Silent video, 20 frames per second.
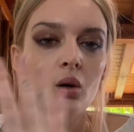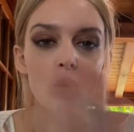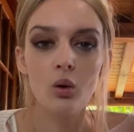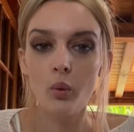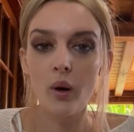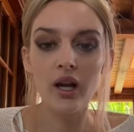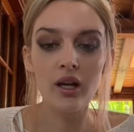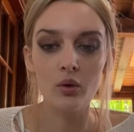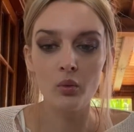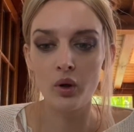a way
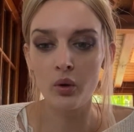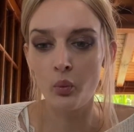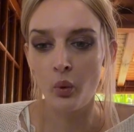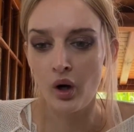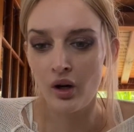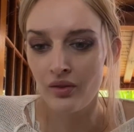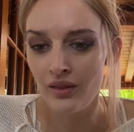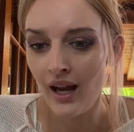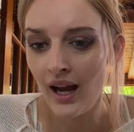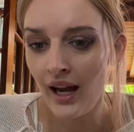you would
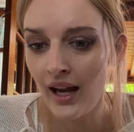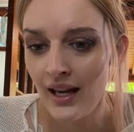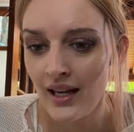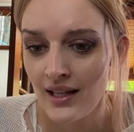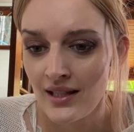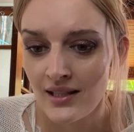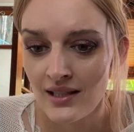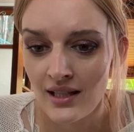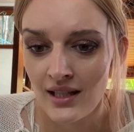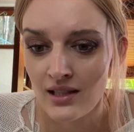word that
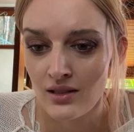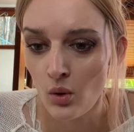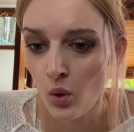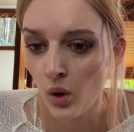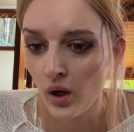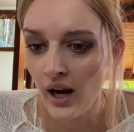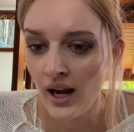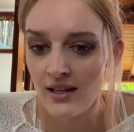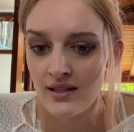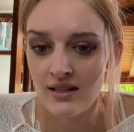is this court
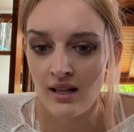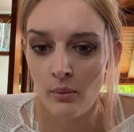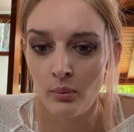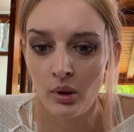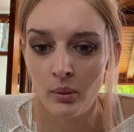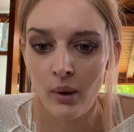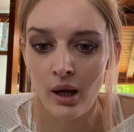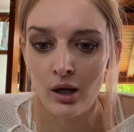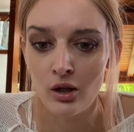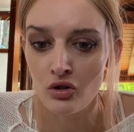has
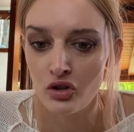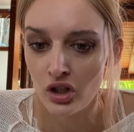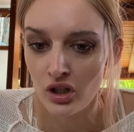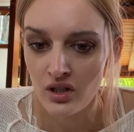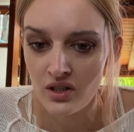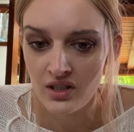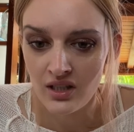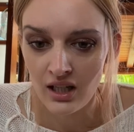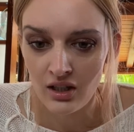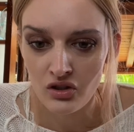supplemental
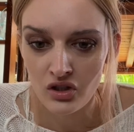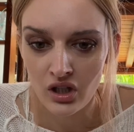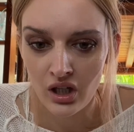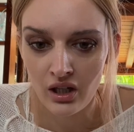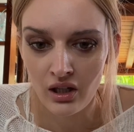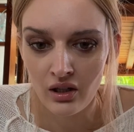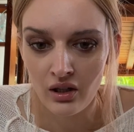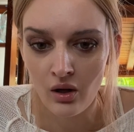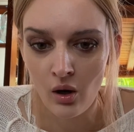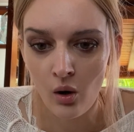
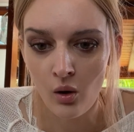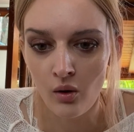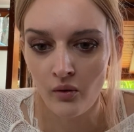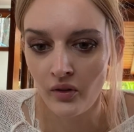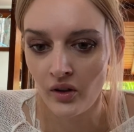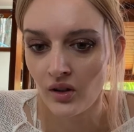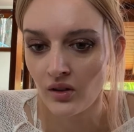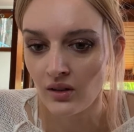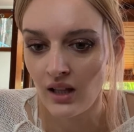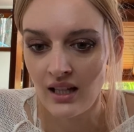jurisdiction
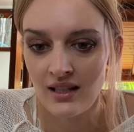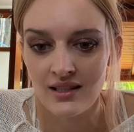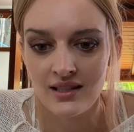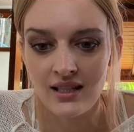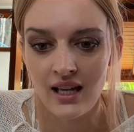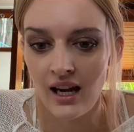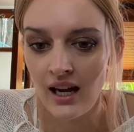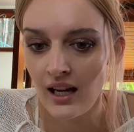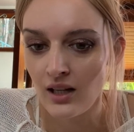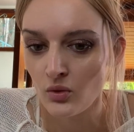over, let's
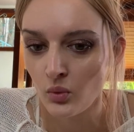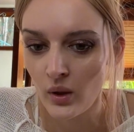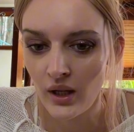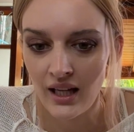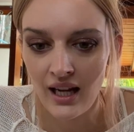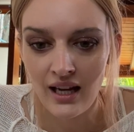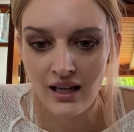say, 28